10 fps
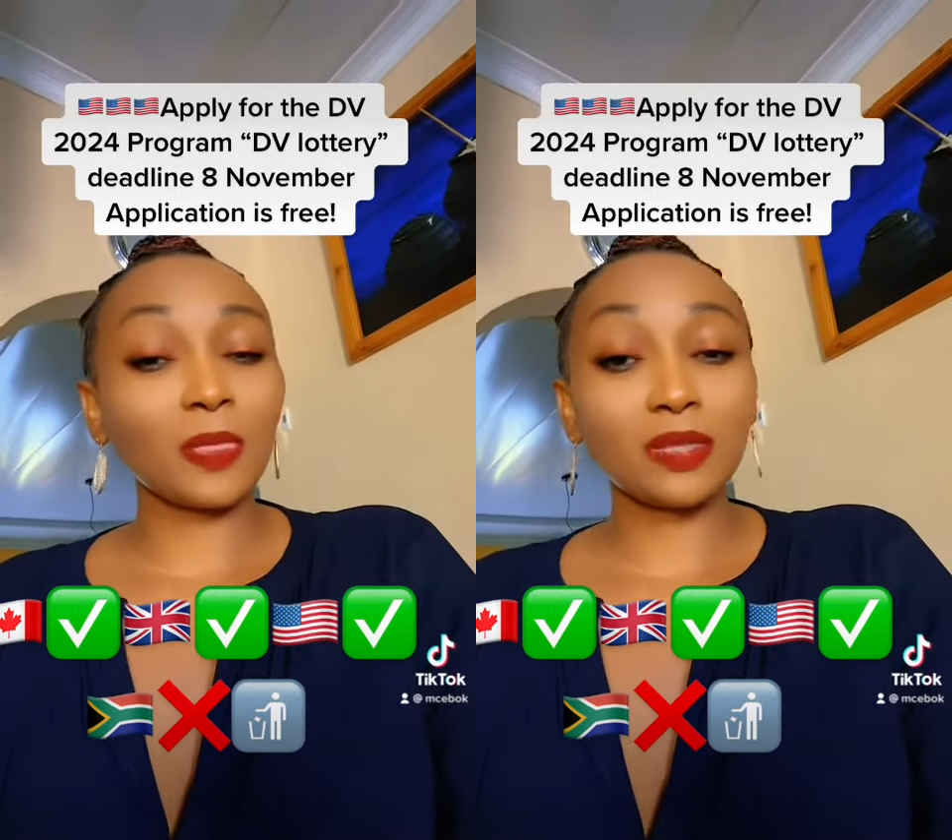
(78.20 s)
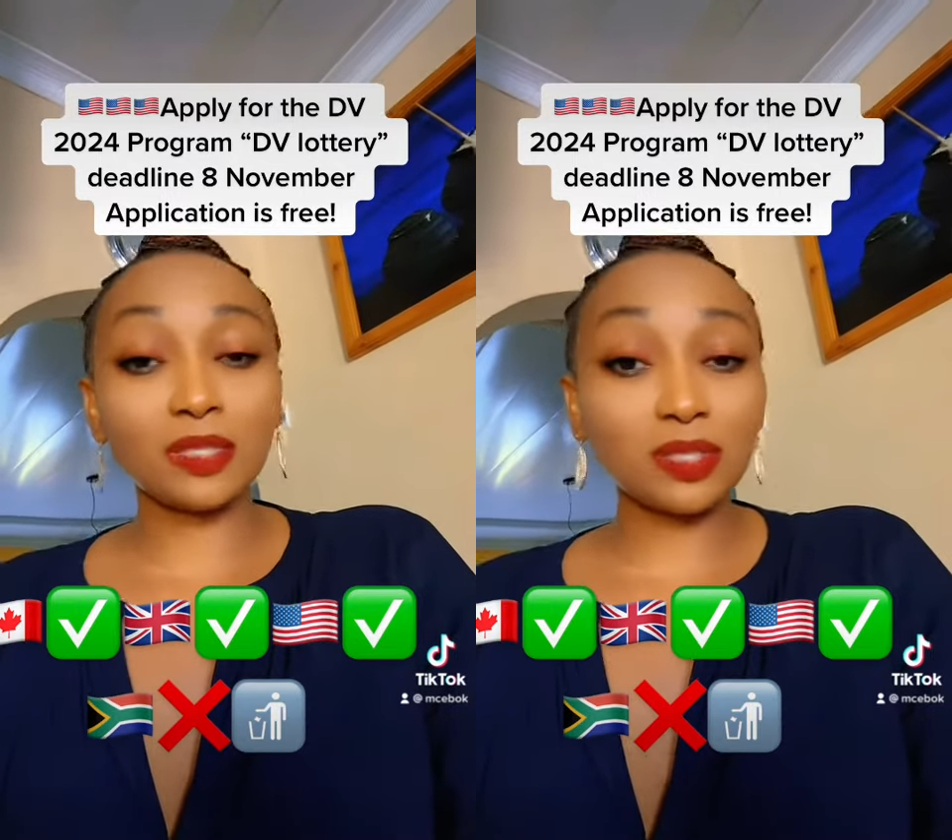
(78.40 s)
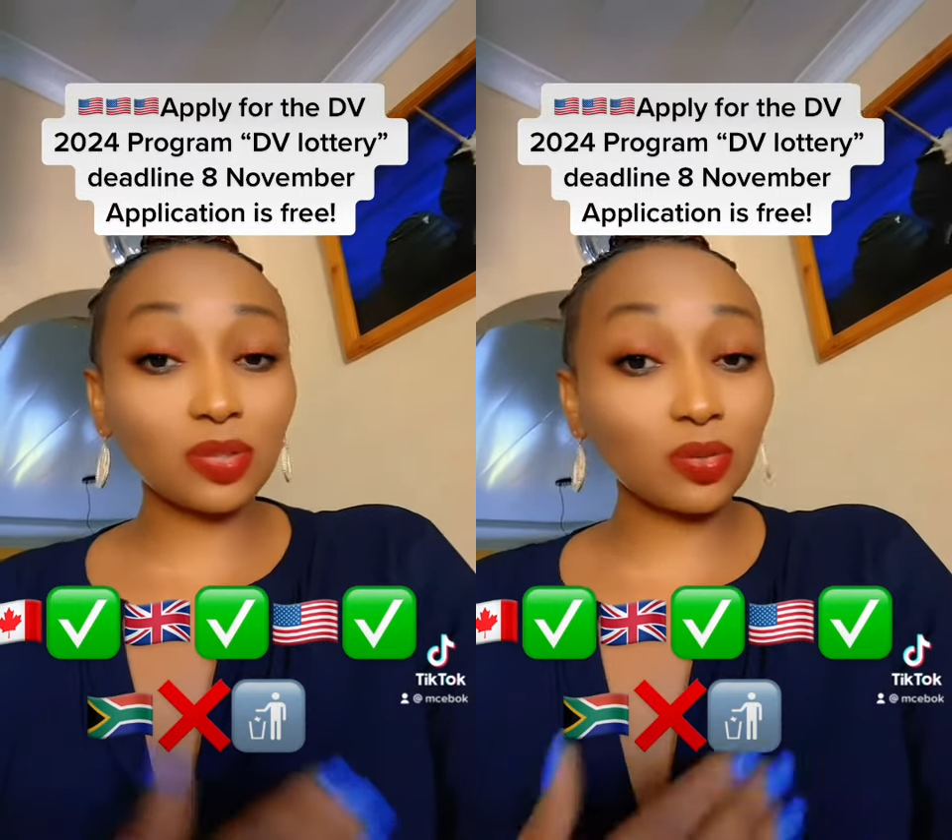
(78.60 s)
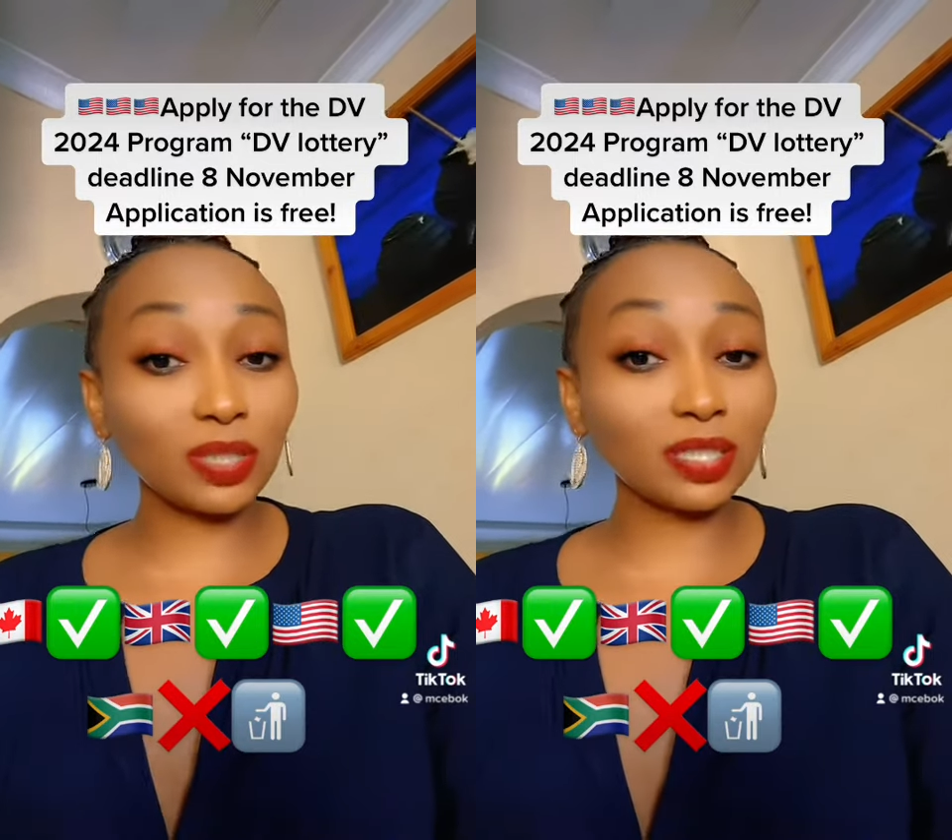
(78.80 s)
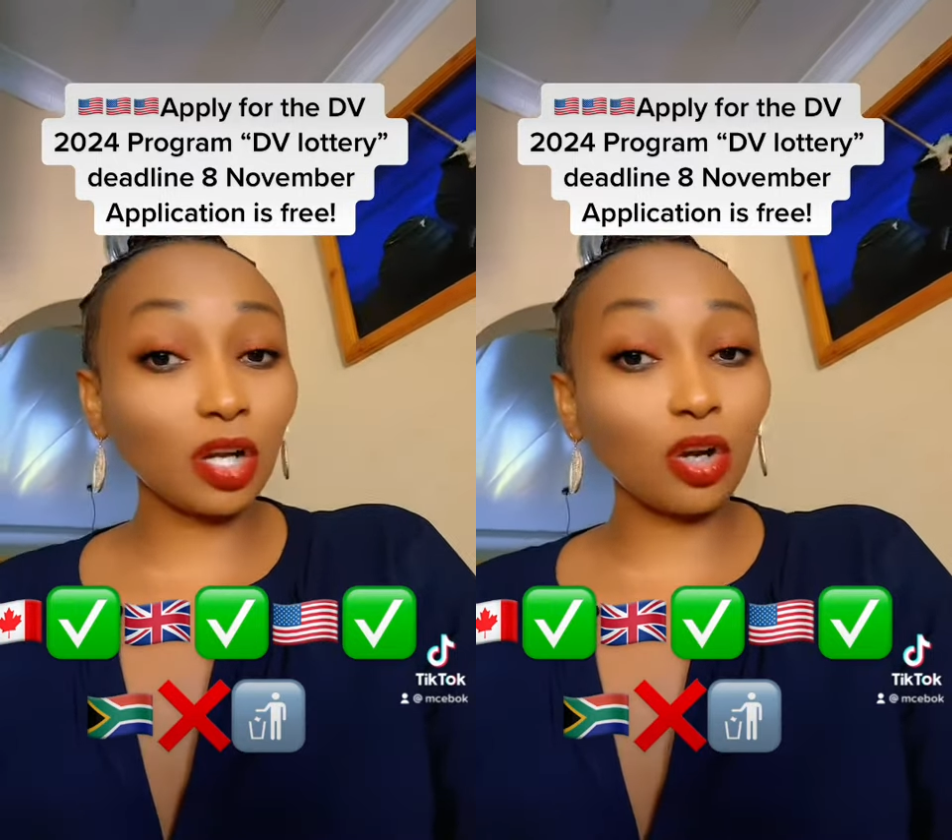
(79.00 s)
they just
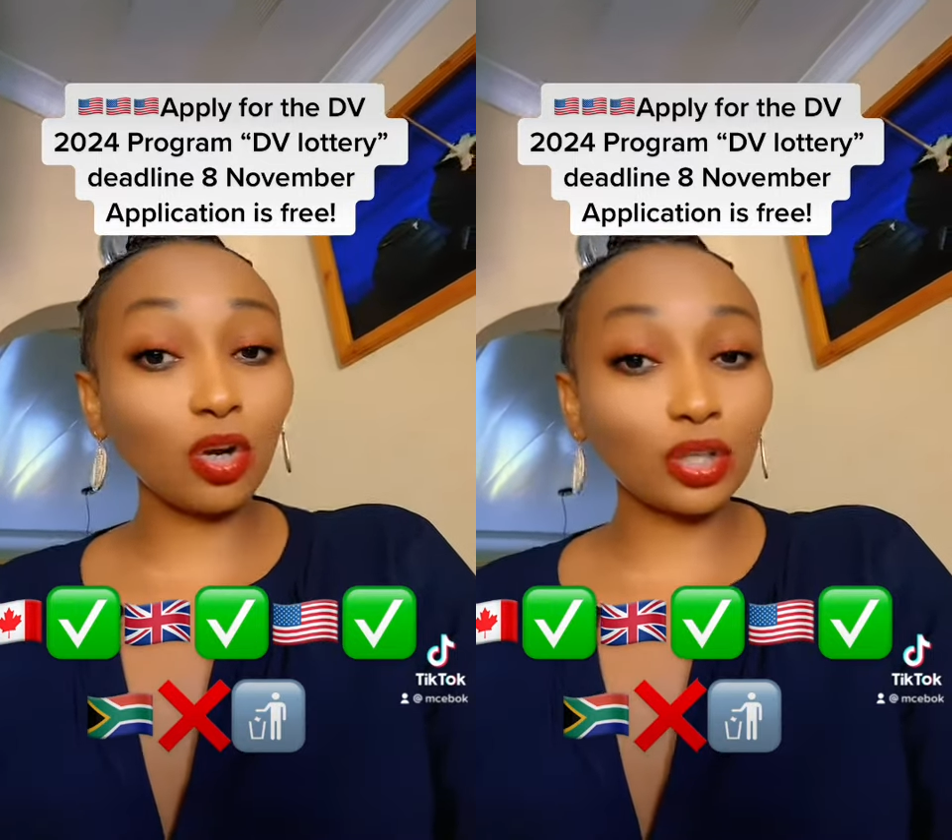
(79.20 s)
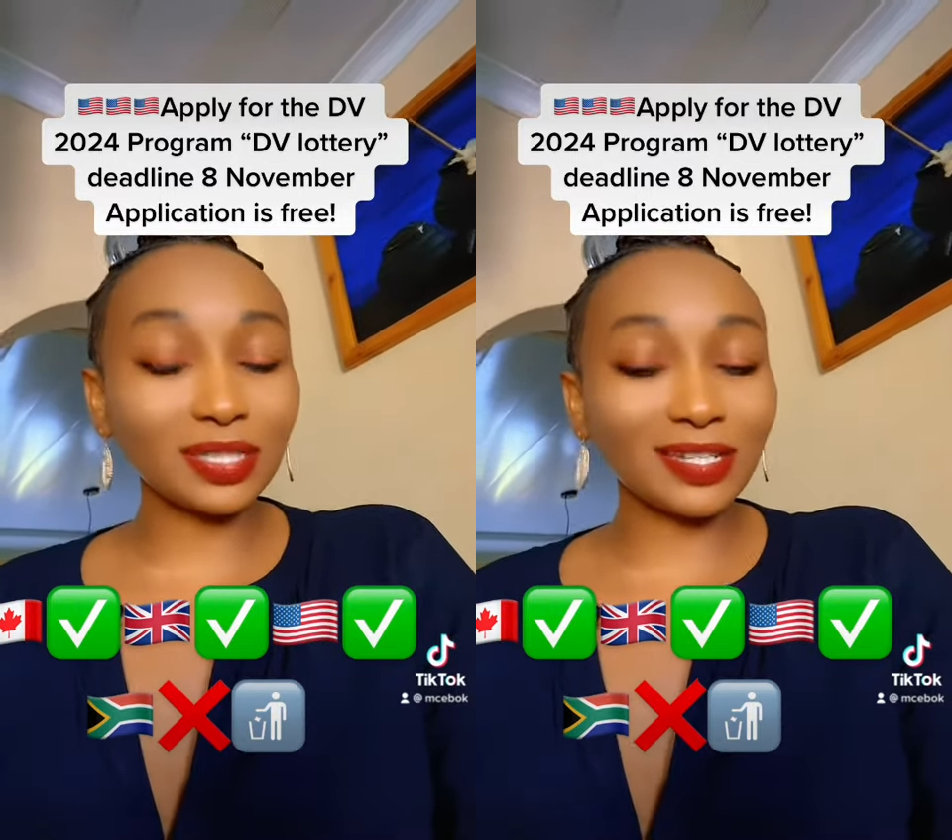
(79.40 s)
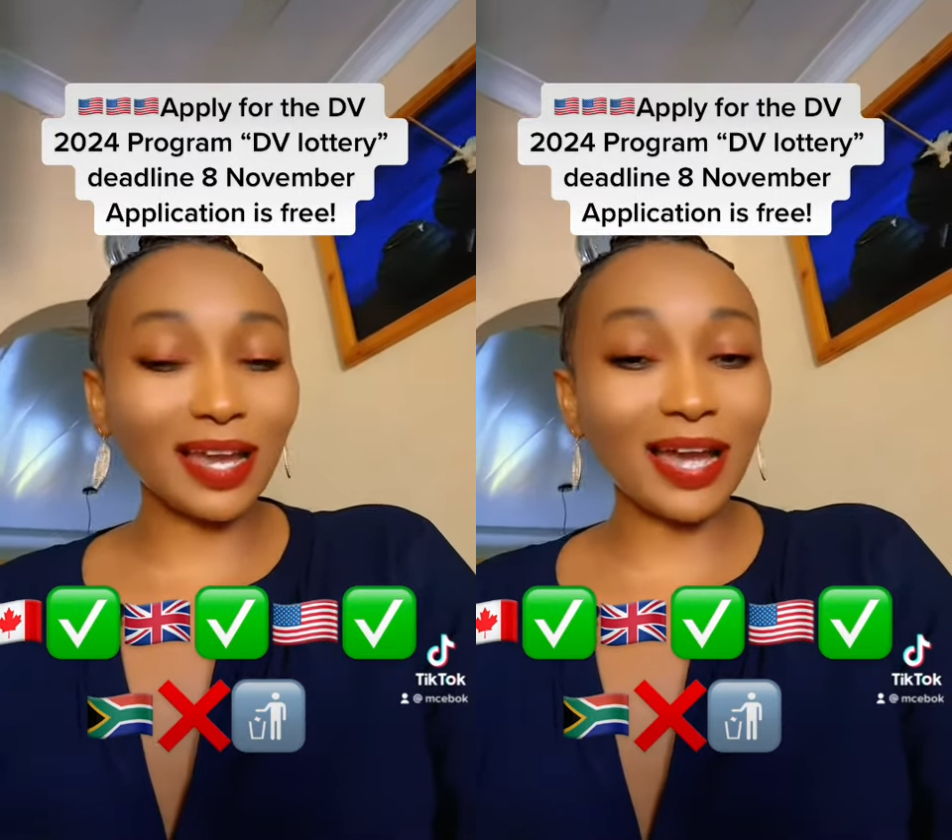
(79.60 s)
want a lot